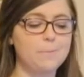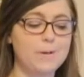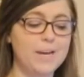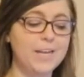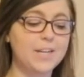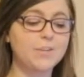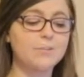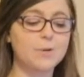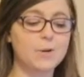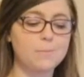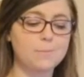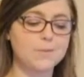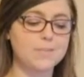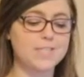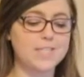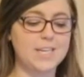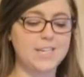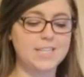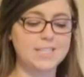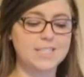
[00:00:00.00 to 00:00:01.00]
Megan Romer
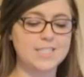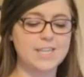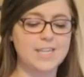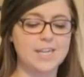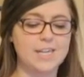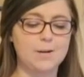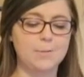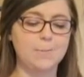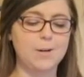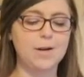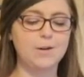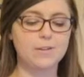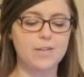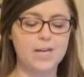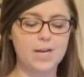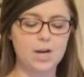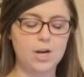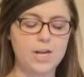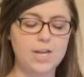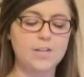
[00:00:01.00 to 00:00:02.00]
says in an
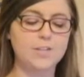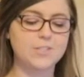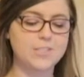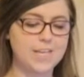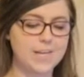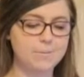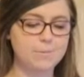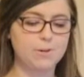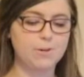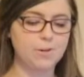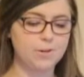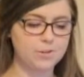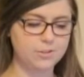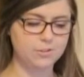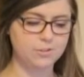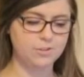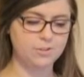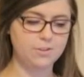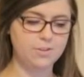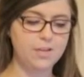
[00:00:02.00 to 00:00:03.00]
About Entertainment
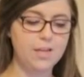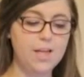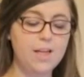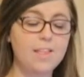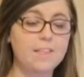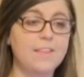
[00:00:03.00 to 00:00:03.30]
article